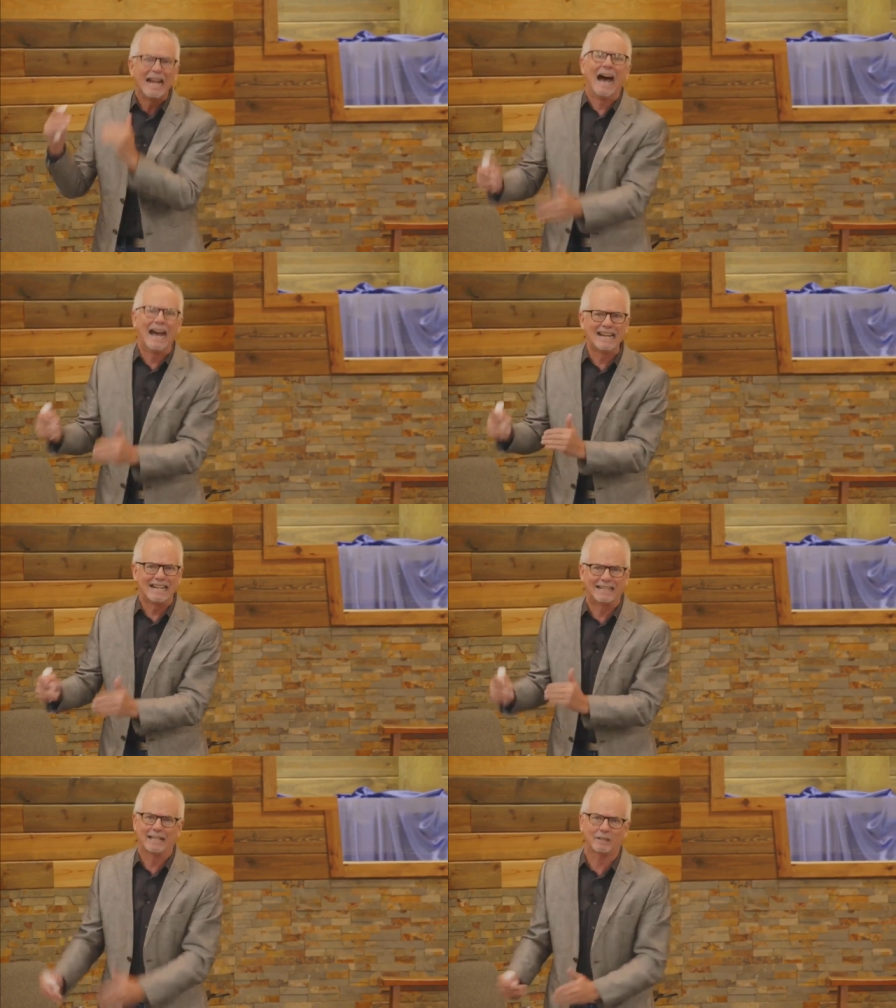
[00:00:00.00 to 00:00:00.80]
How do
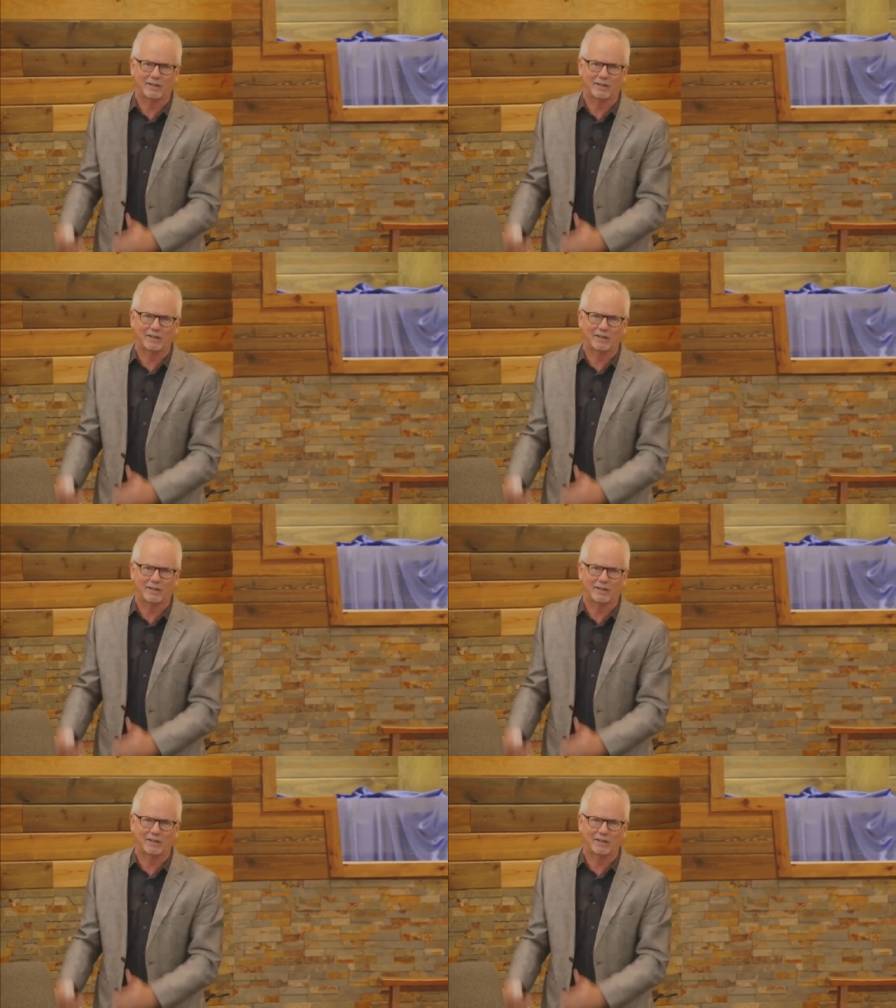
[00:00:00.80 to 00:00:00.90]
you get